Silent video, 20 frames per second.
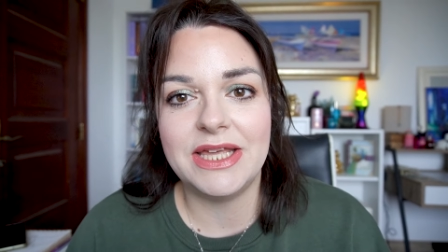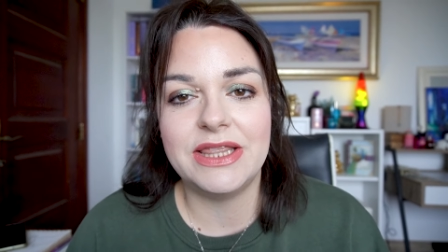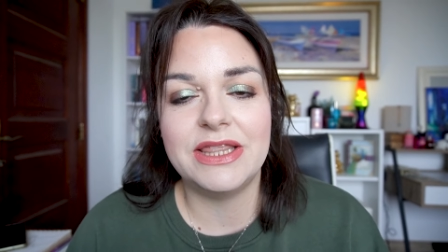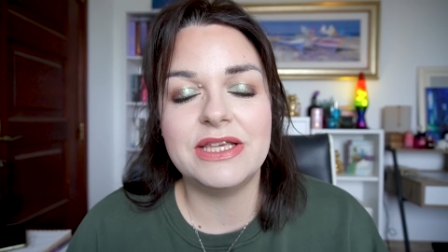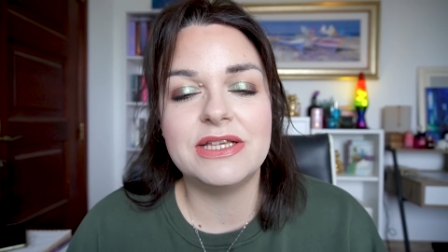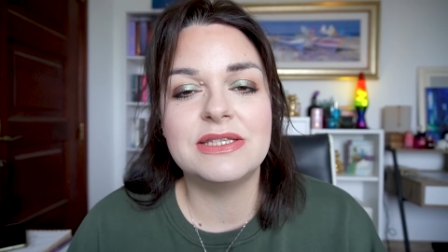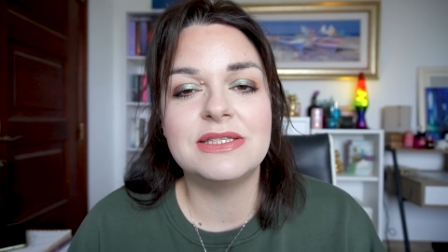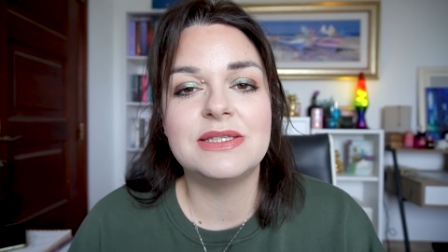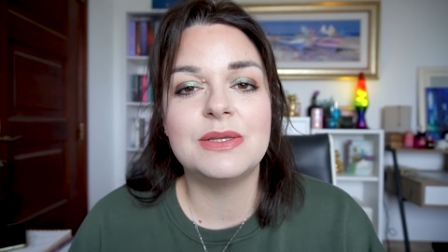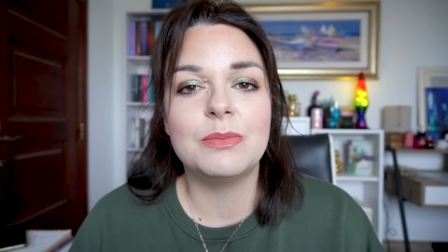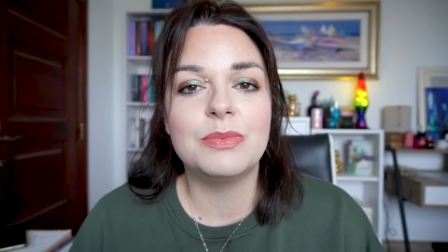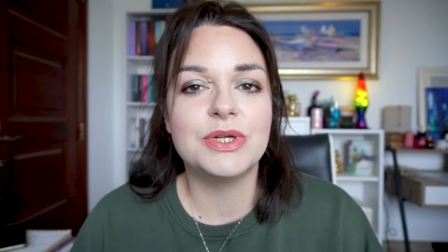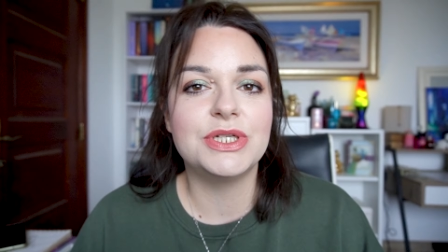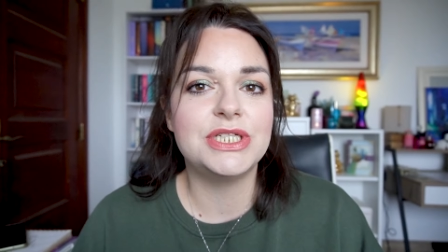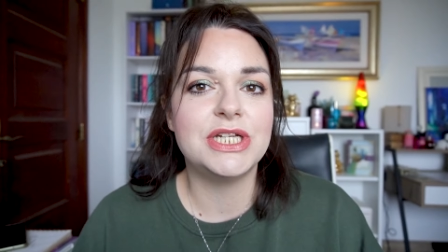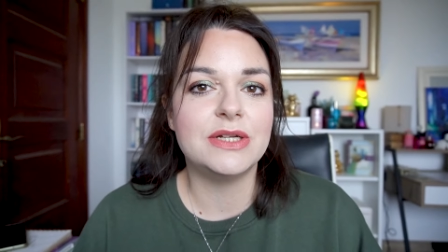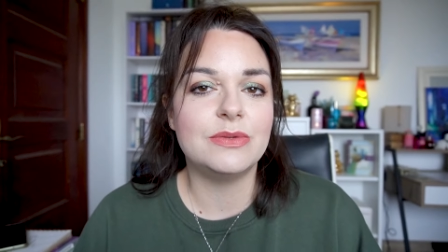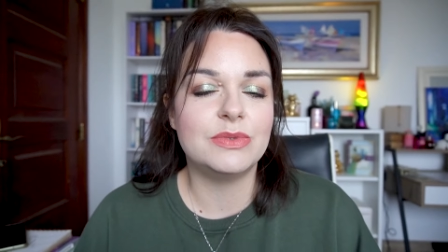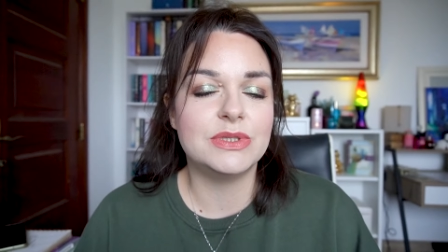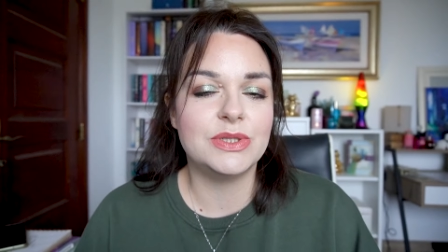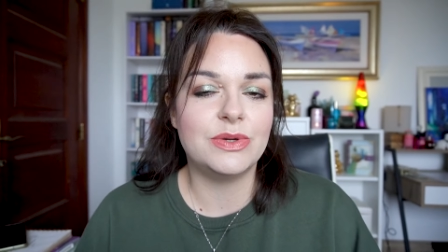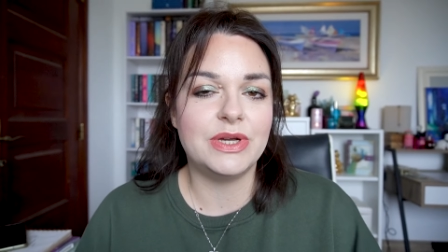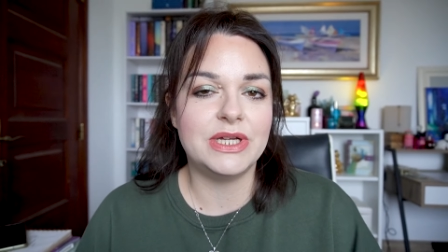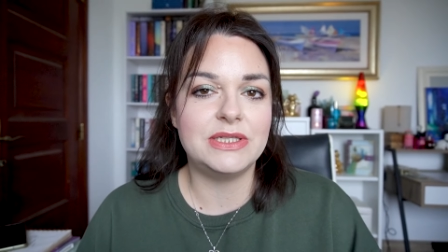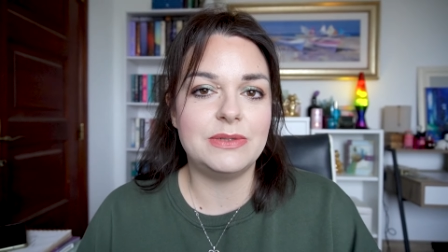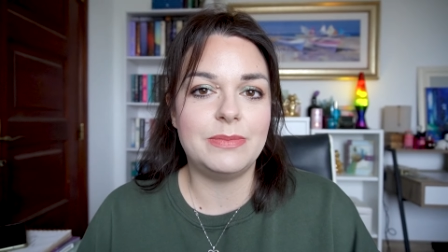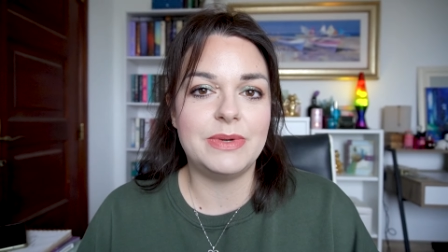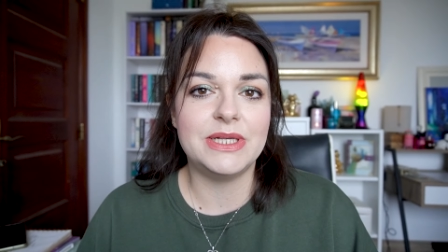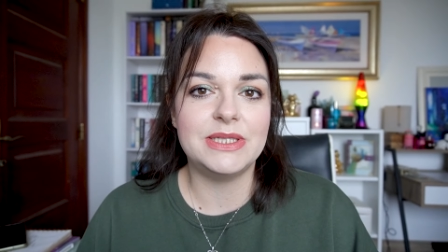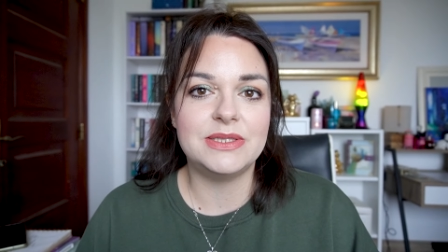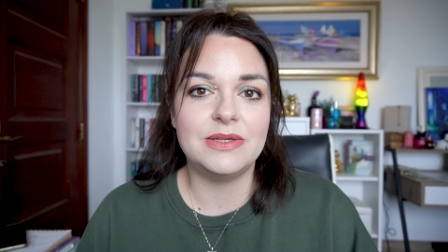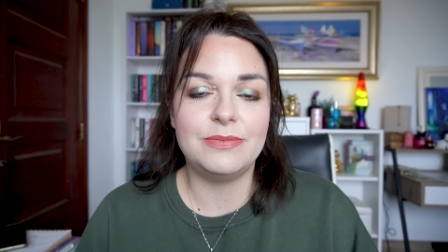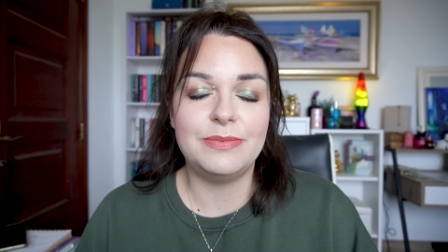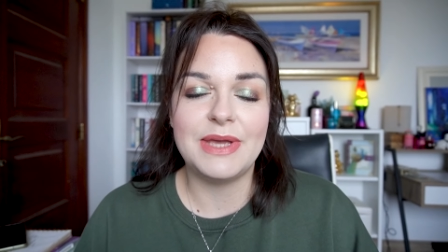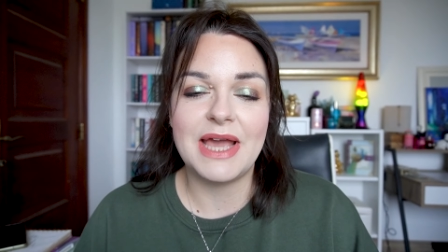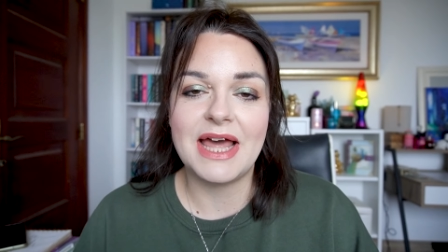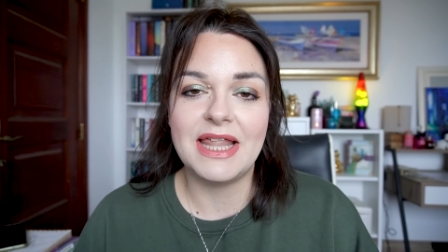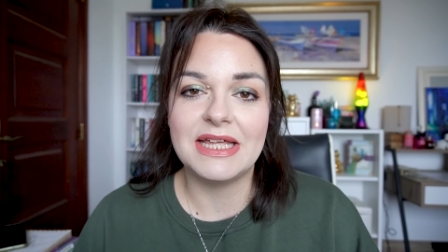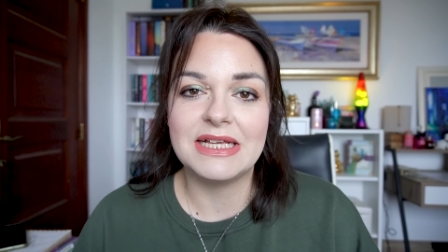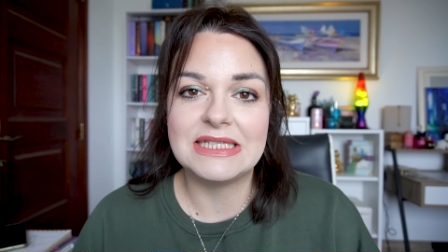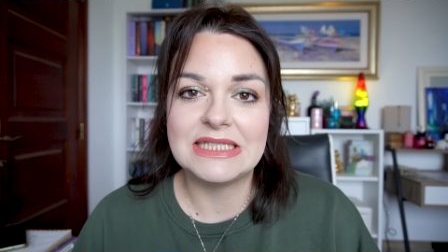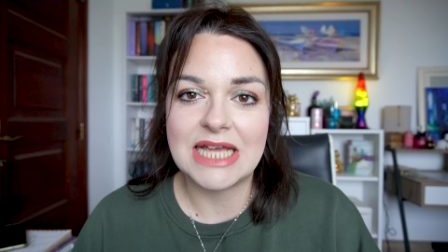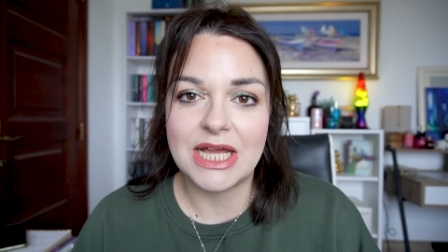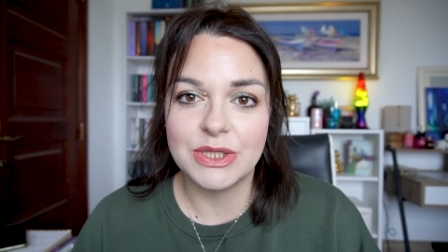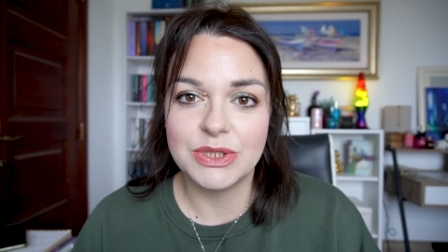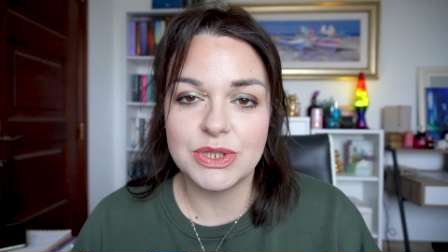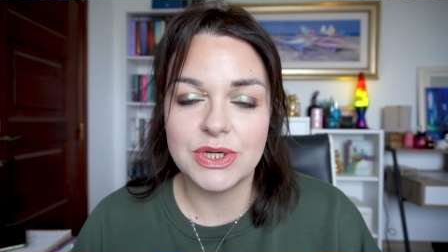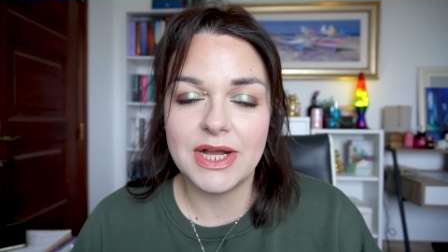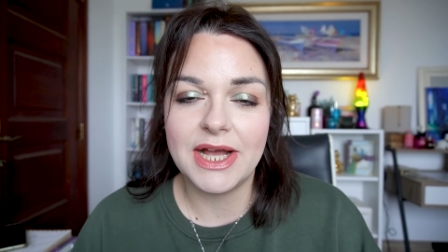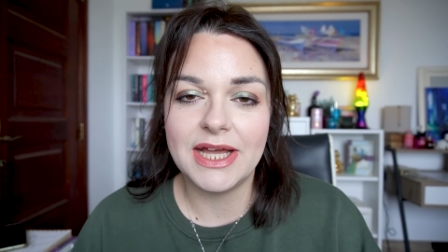This project was created by Sophie Alexandra.